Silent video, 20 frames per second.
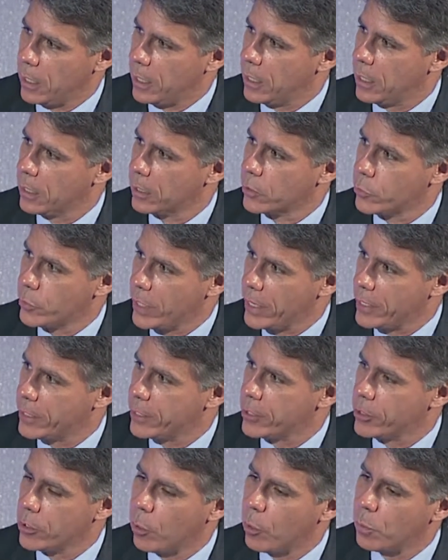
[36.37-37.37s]

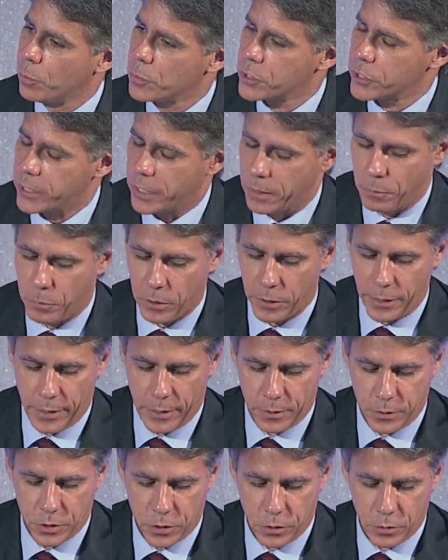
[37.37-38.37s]
created an Olmstead
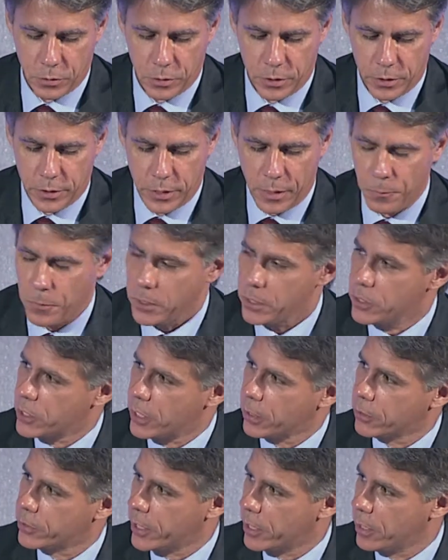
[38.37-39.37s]
plan. So Deputy
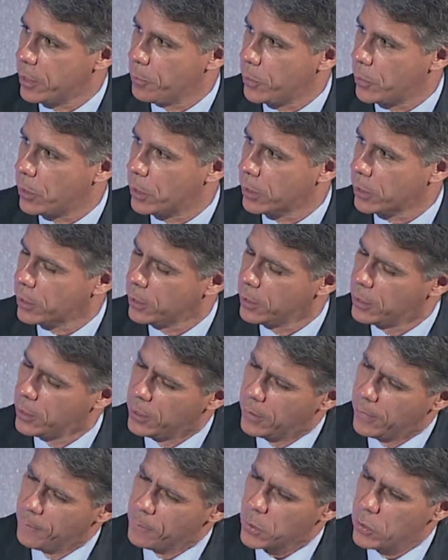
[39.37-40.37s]
Secretary Burke,
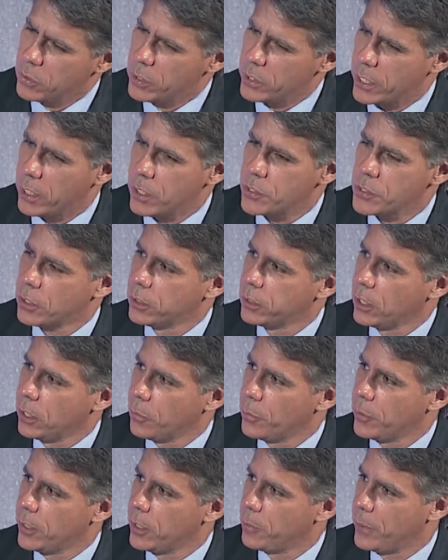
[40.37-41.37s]
could you tell us a
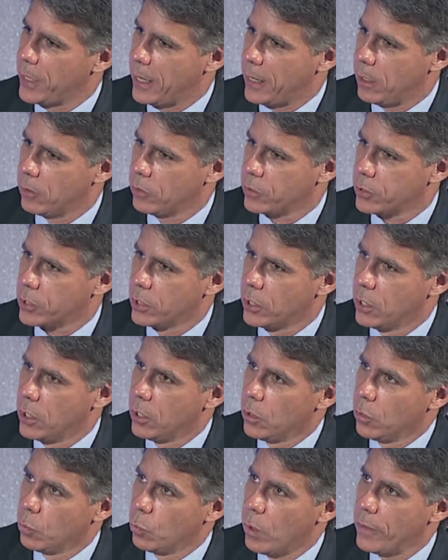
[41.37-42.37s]
little bit about
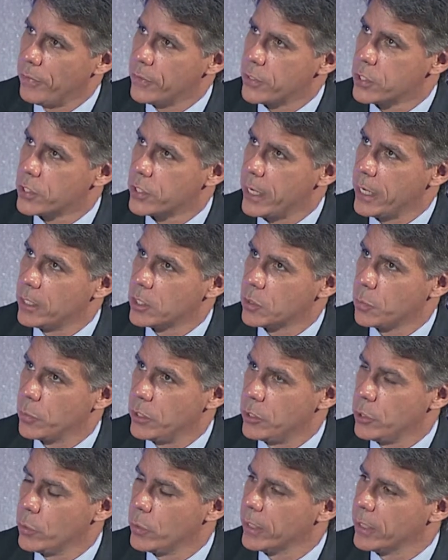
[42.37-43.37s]
what the state has
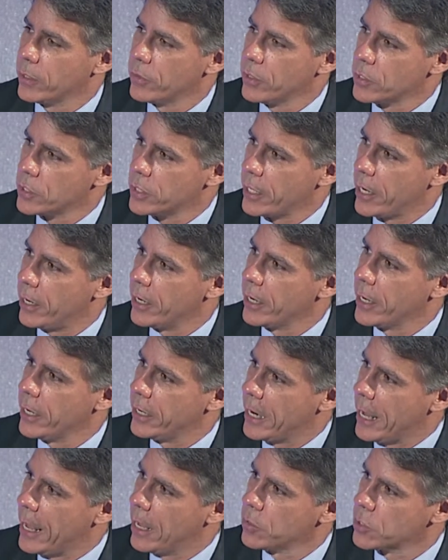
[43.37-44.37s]
been doing in this area
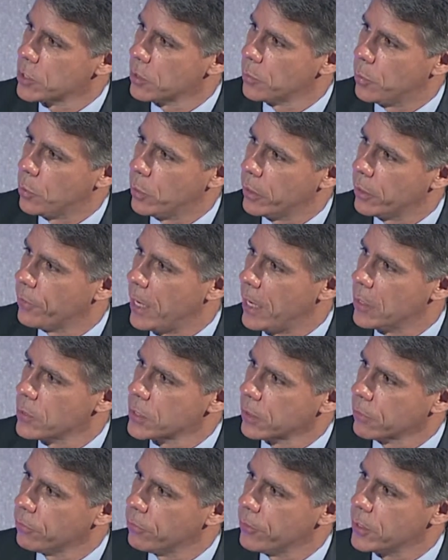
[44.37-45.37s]
and how supportive
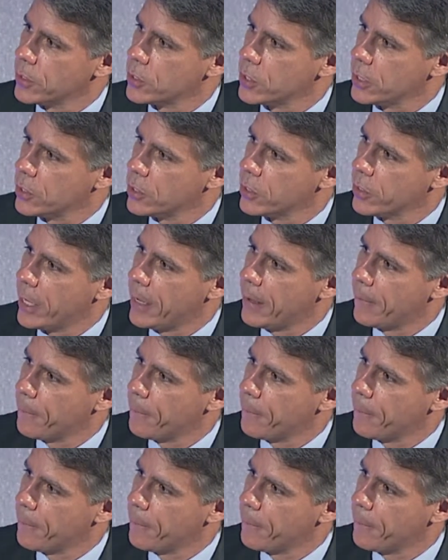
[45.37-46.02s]
housing fits into that?